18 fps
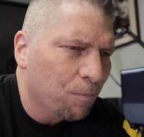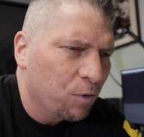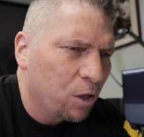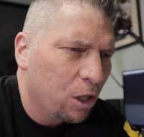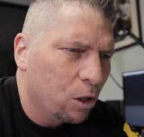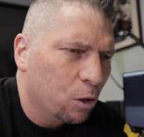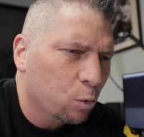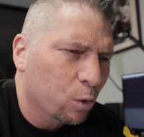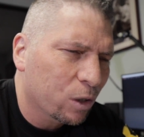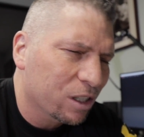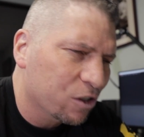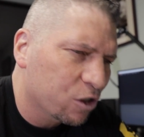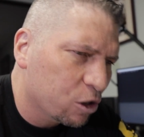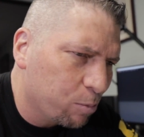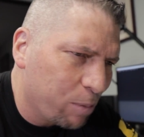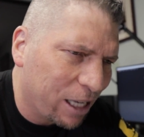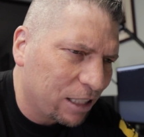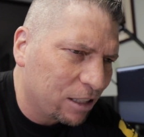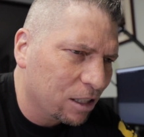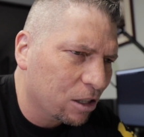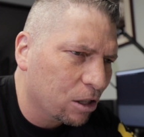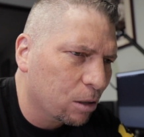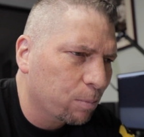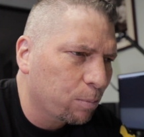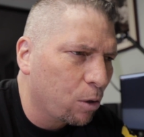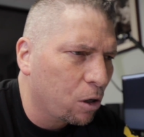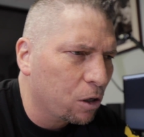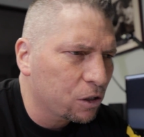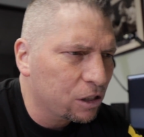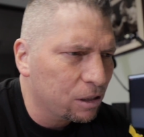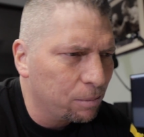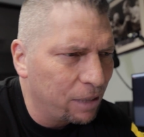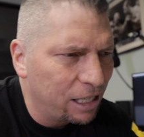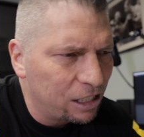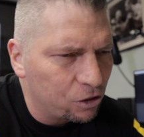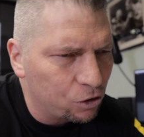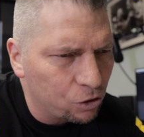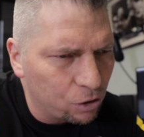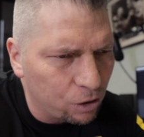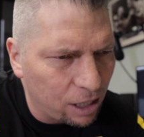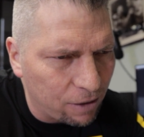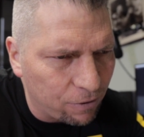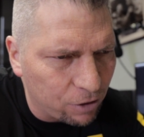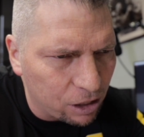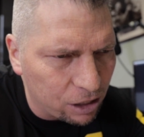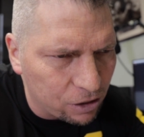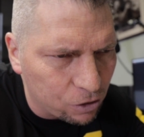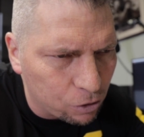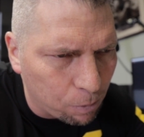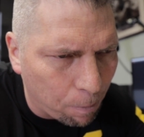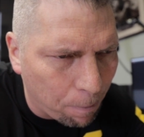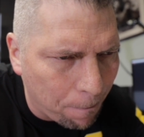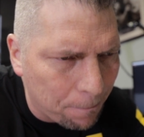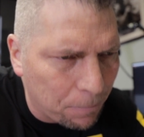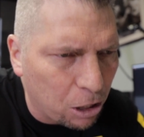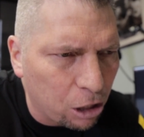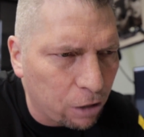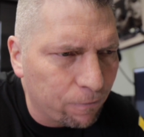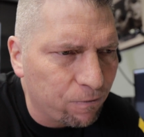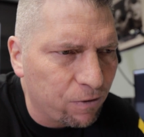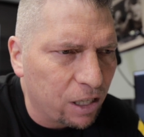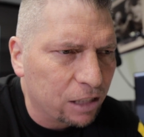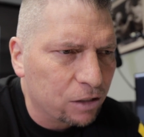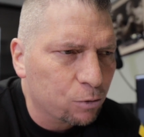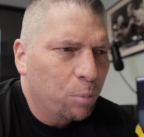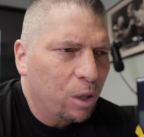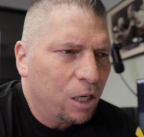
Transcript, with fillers: you know, we're inspecting our parts and making sure everything's perfect.